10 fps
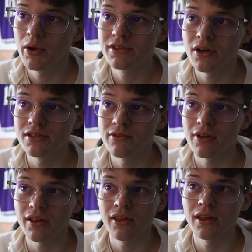sides of
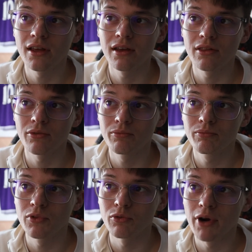like the
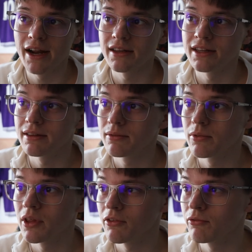red and
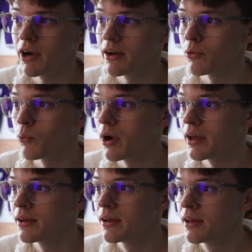the
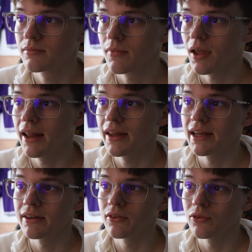white, and
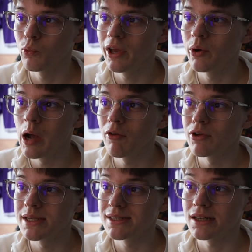then the wheel
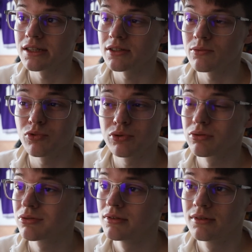covers are
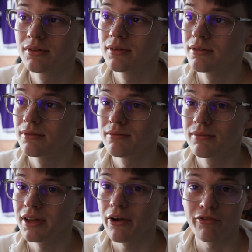
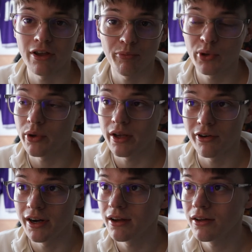they're a thing of beauty,
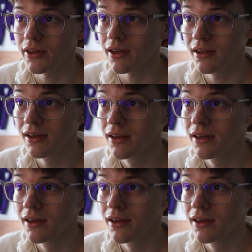really, aren't they?